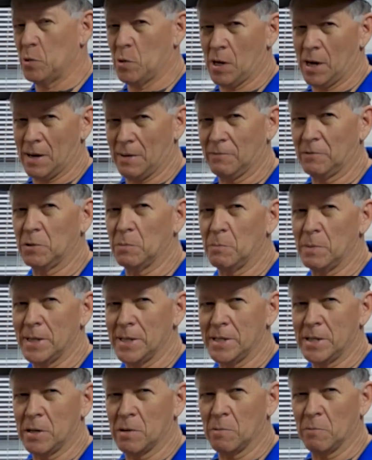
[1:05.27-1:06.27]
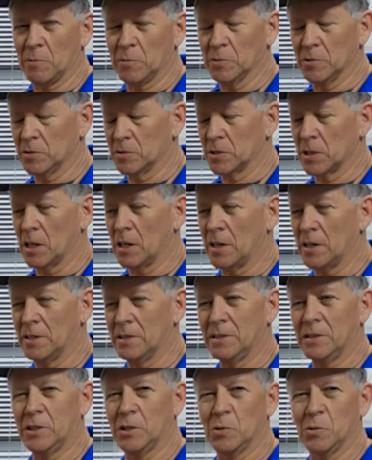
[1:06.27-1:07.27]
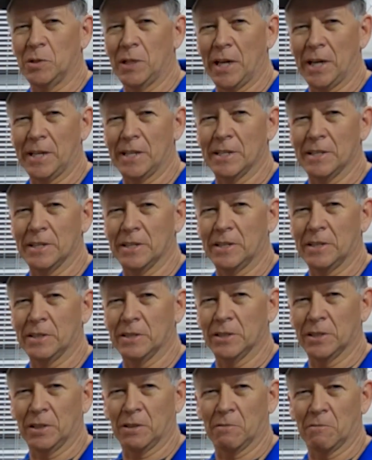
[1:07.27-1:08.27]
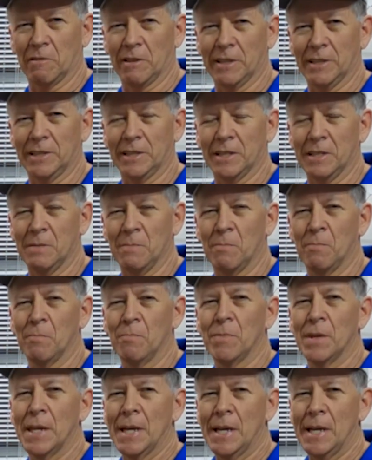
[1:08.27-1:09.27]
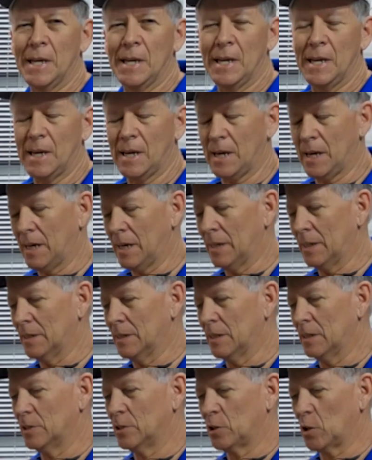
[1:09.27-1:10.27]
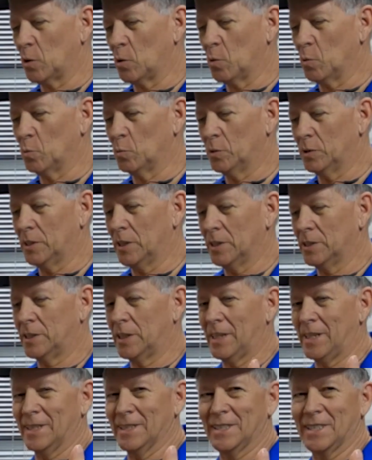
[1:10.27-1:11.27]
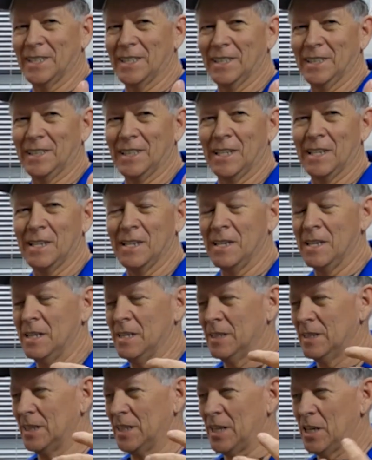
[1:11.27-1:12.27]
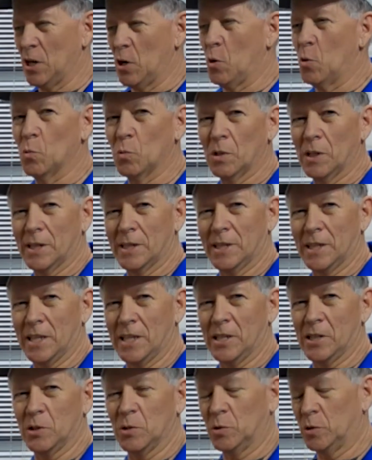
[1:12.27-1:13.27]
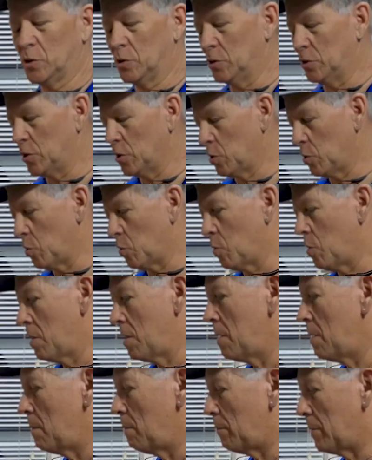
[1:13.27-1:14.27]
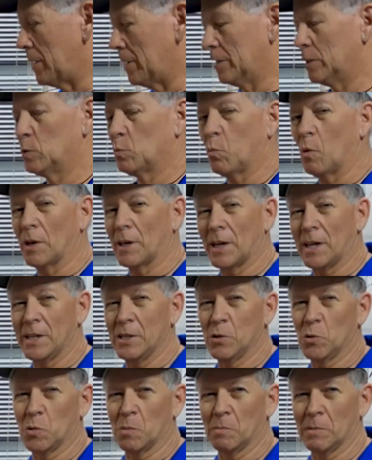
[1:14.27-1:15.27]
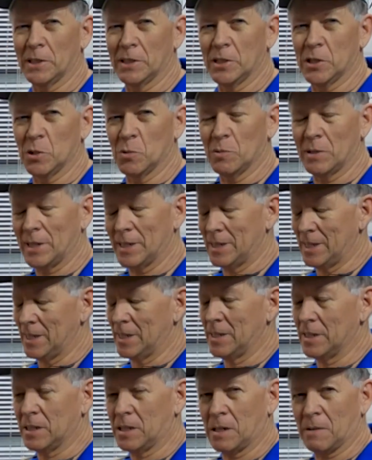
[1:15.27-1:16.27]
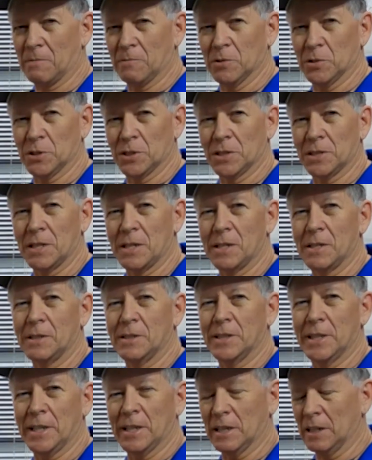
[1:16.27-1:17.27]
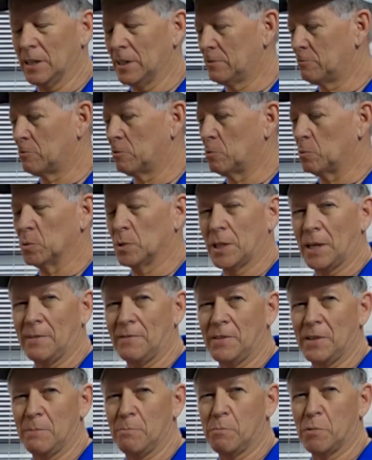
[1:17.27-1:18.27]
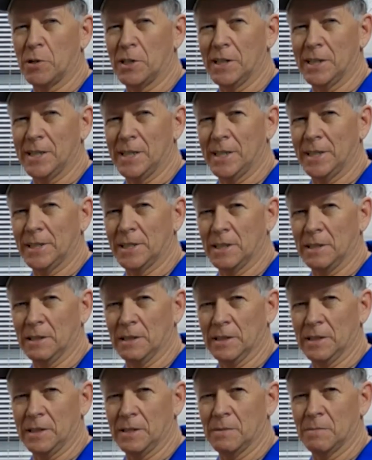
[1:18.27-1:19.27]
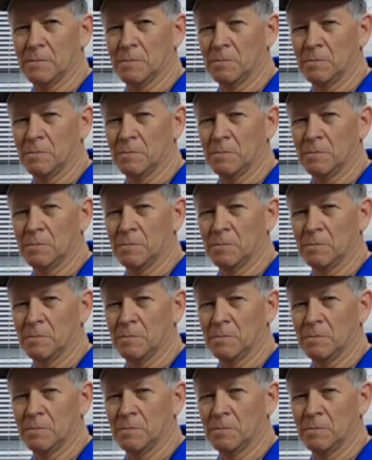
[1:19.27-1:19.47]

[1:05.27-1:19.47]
you have to be careful. There's a lot to take into consideration, and so this isn't the only thing you should do, but it's what I normally do, and I think it covers the electrical safety pretty decently.